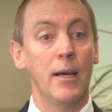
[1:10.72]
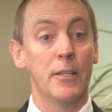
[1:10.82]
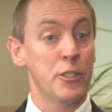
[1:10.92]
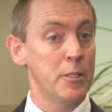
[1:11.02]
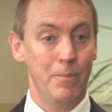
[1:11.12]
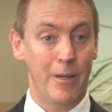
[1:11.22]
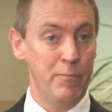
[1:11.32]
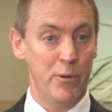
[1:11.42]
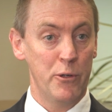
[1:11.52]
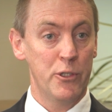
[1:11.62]
It's just a matter
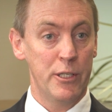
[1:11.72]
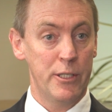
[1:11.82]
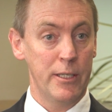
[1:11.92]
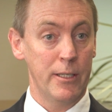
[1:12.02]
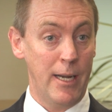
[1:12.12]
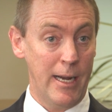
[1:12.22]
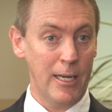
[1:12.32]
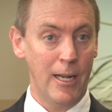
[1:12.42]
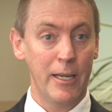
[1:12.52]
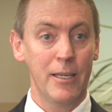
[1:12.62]
of processing,
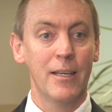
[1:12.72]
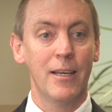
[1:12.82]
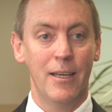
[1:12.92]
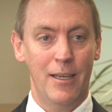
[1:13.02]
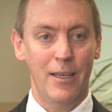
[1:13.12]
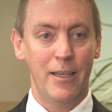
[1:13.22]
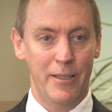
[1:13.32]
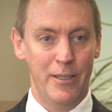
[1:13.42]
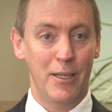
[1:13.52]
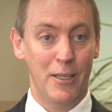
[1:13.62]
calculating
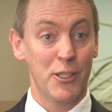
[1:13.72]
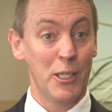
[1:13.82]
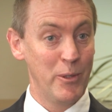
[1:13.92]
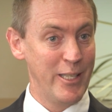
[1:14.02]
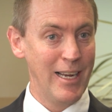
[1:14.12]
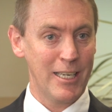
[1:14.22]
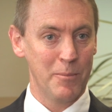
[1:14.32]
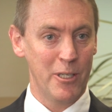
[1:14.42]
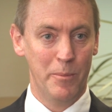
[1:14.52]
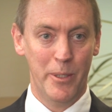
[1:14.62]
and seeing what the
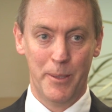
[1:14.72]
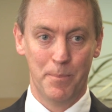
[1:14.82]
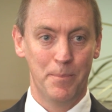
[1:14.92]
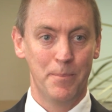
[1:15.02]
outcome's going to be.